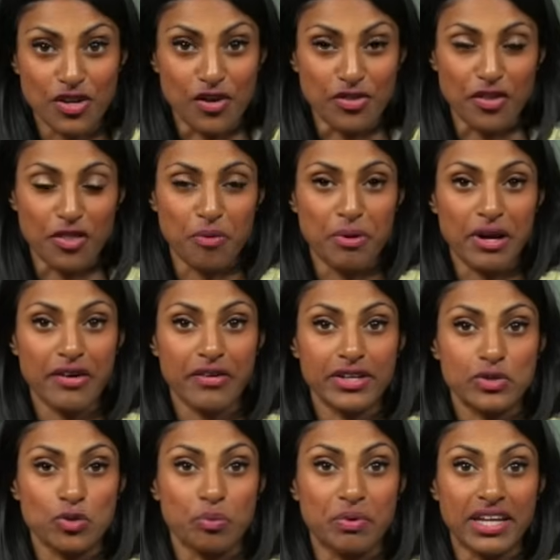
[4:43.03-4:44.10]
know that the
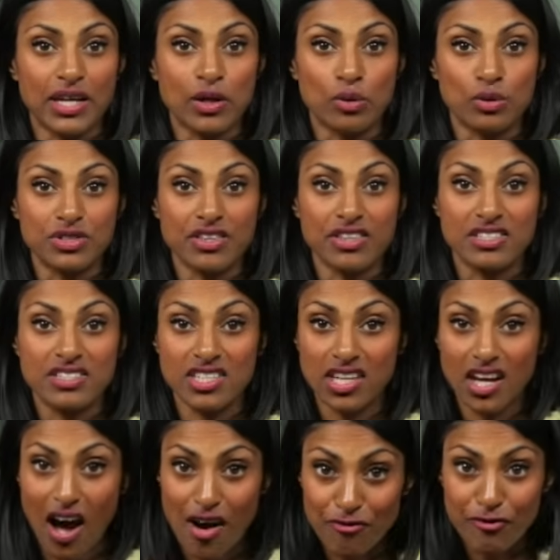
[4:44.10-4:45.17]
period will be equal to the
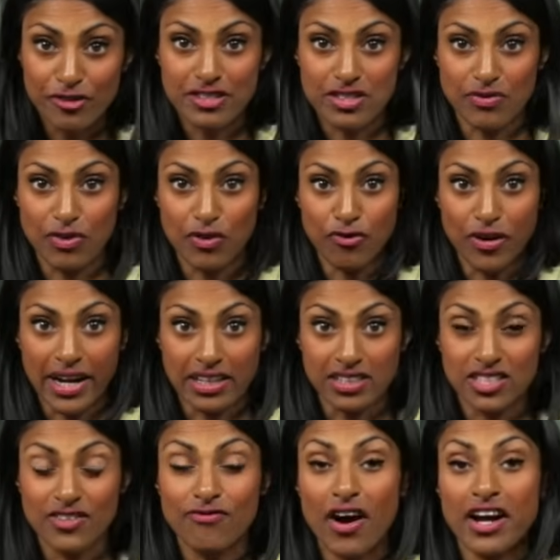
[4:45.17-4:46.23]
circumference of the
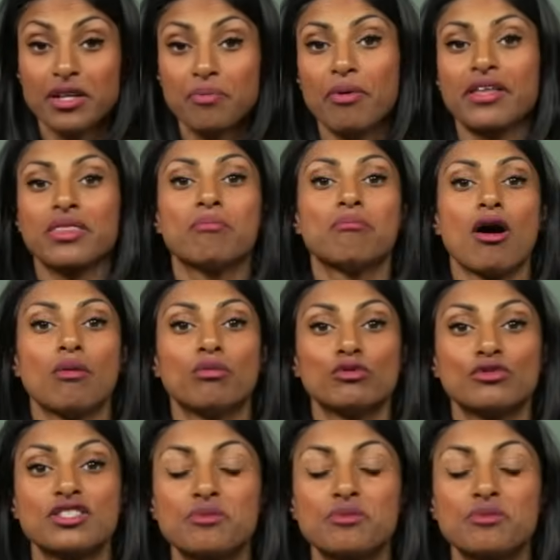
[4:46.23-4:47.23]
ring divided by the marble's